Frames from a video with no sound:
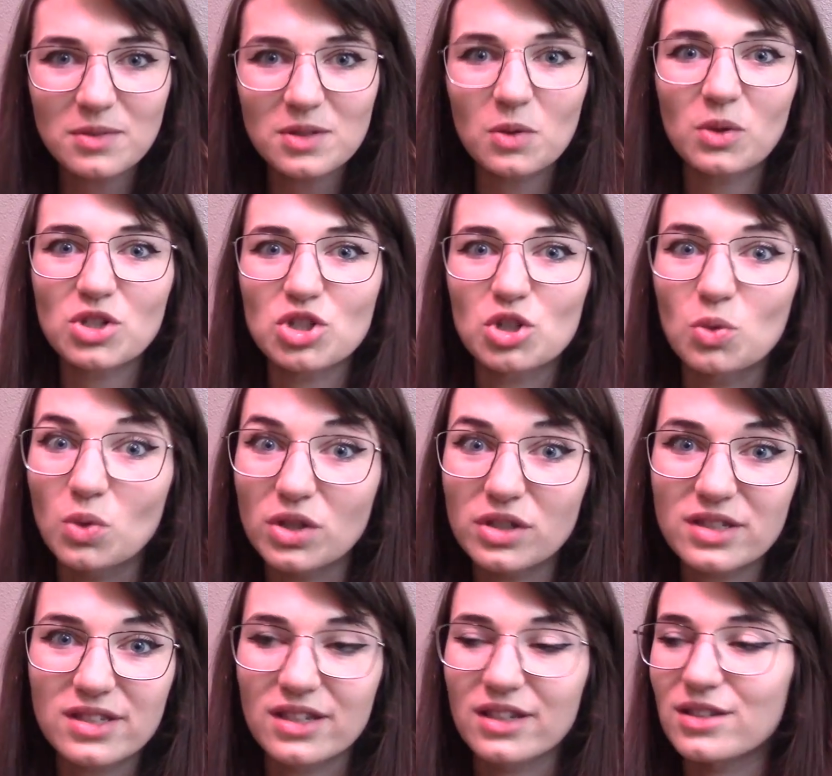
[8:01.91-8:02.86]
the way she
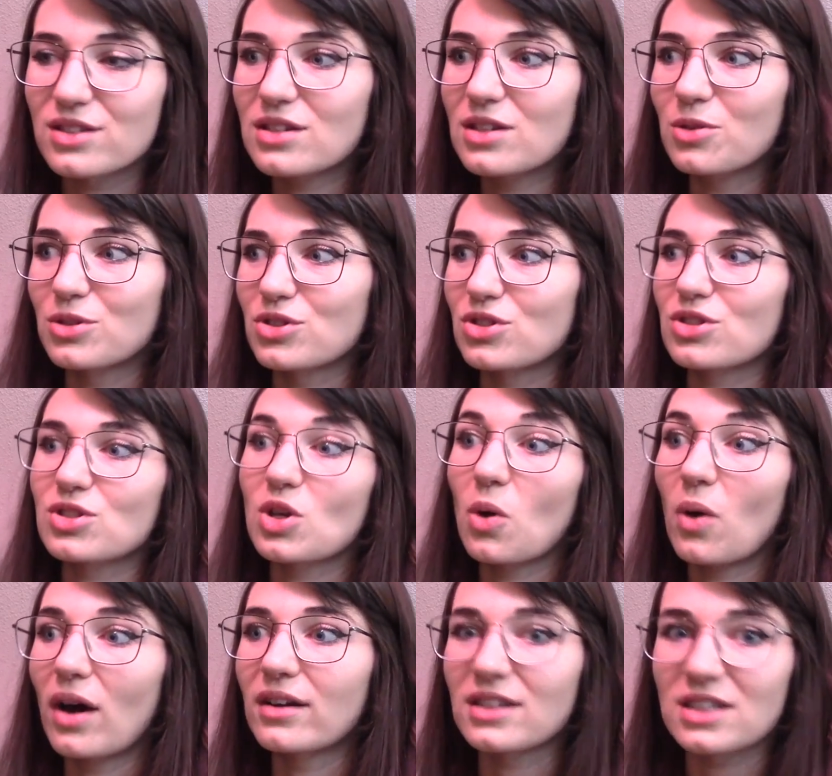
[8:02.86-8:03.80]
words things too is just so
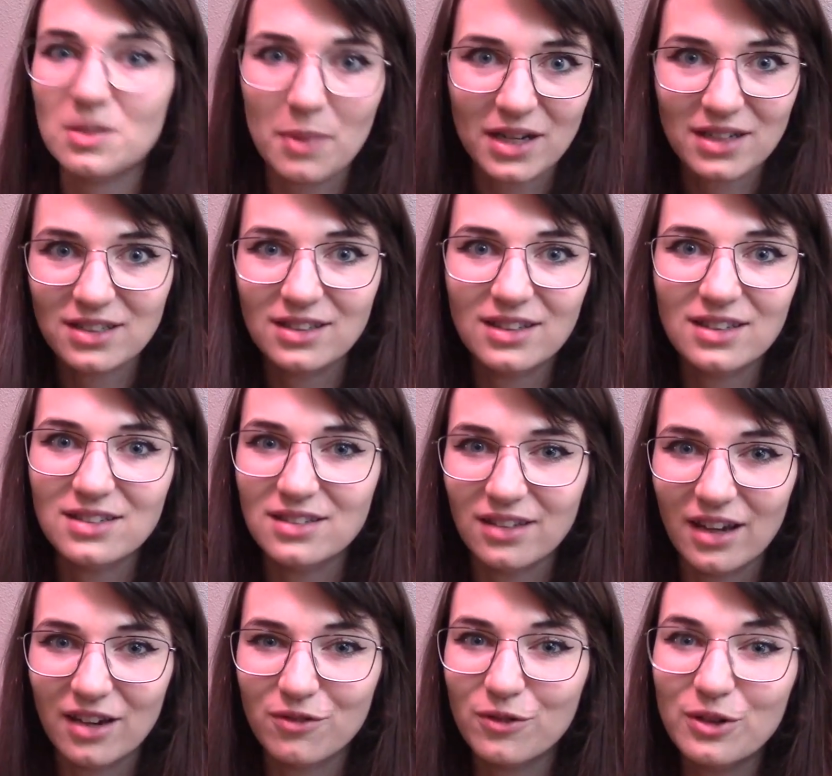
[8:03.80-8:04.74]
unexpectedly
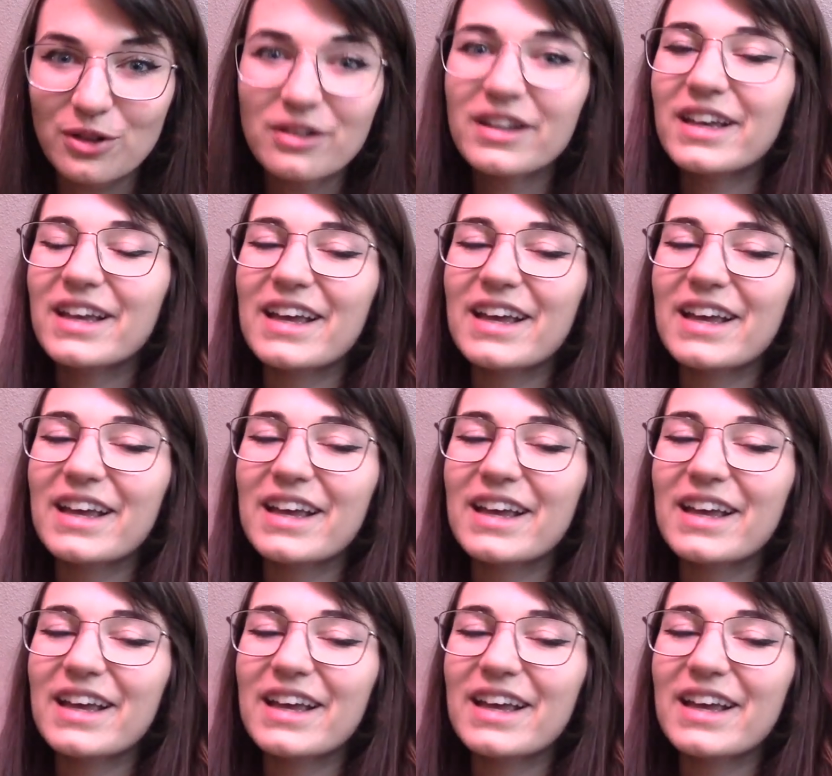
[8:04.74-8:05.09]
delightful.